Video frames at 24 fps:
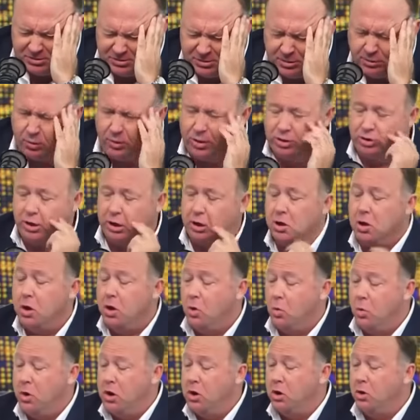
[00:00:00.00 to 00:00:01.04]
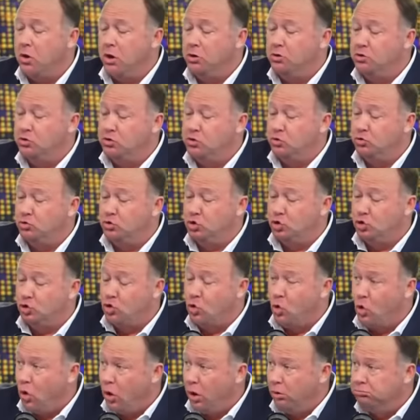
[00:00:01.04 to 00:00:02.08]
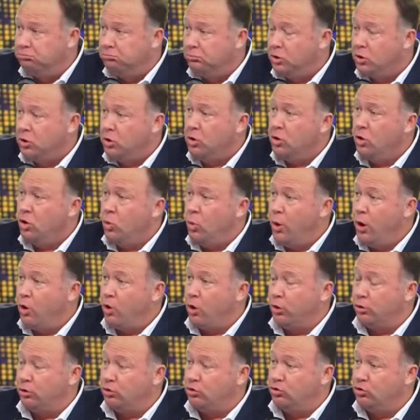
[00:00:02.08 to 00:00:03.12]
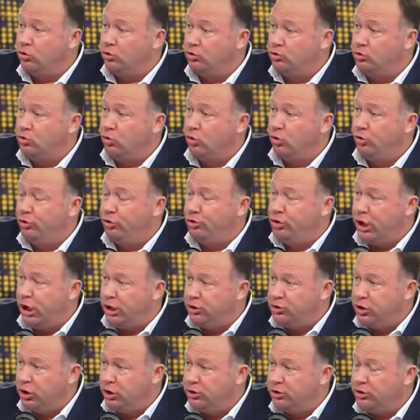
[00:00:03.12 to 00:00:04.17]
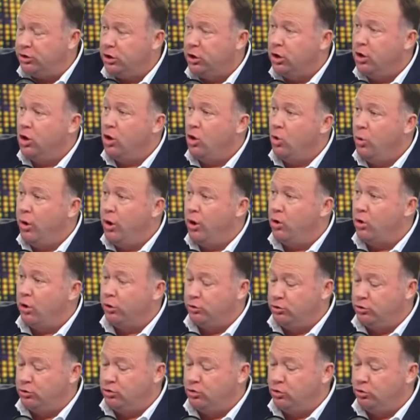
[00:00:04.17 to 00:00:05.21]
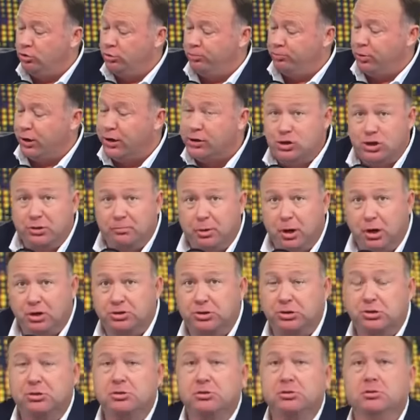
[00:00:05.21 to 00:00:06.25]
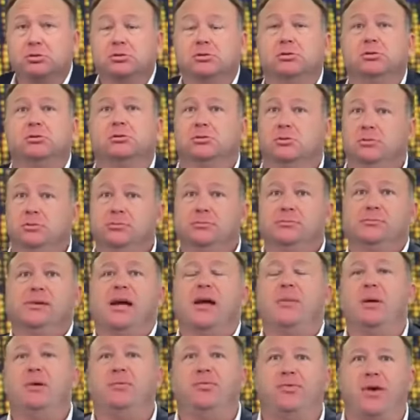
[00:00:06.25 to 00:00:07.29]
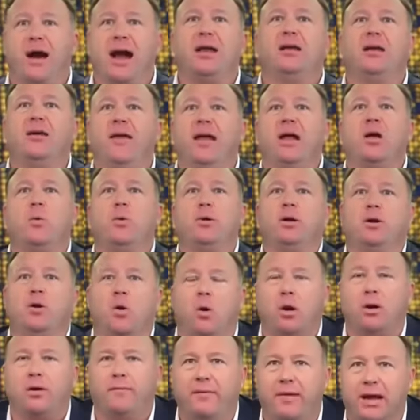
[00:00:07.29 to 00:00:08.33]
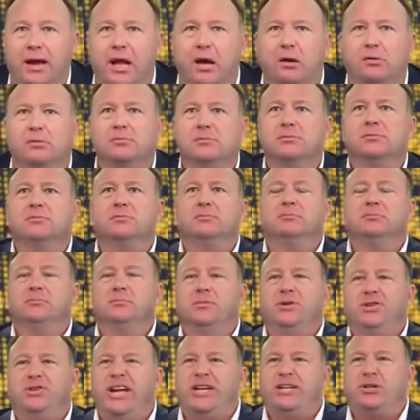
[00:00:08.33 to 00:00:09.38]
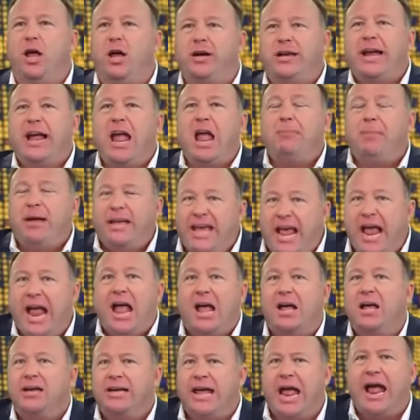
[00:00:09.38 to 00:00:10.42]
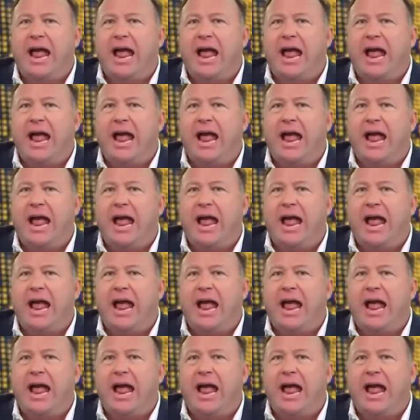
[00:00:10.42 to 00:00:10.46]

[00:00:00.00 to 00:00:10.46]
The lawyer's like, we are going to sue the school. We are going to sue the teachers. We are going to sue the principals. And then finally they go into court and they go, she's looking at me. Yeah.